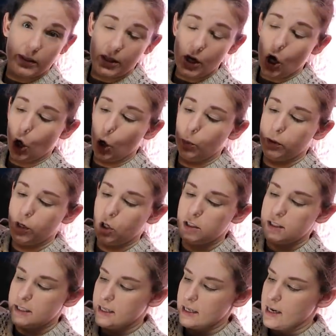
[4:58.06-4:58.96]
with the home
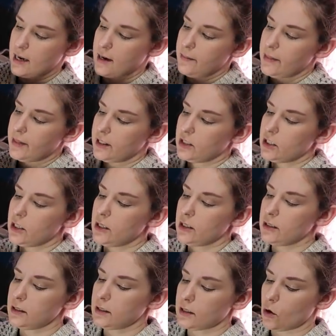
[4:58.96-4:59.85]
goods theme, this
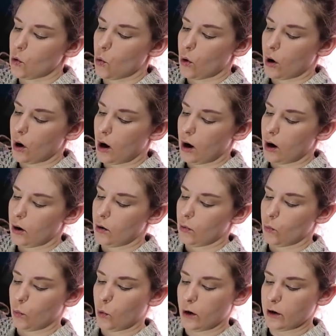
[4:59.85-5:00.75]
is
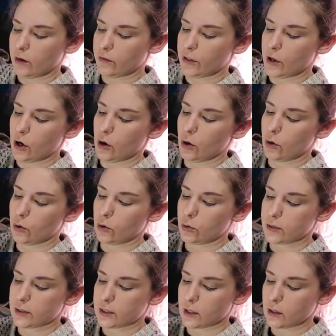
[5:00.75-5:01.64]
one of
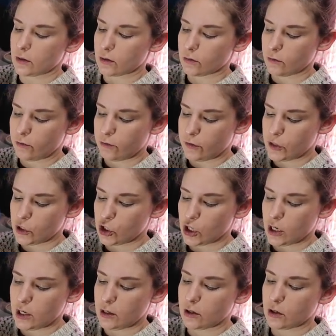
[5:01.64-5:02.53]
those
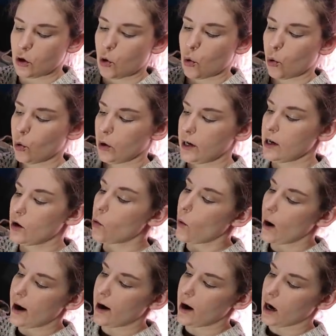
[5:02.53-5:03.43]
Vision
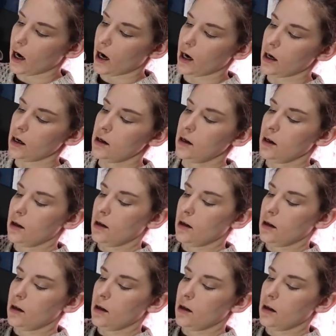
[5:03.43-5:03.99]
Corningware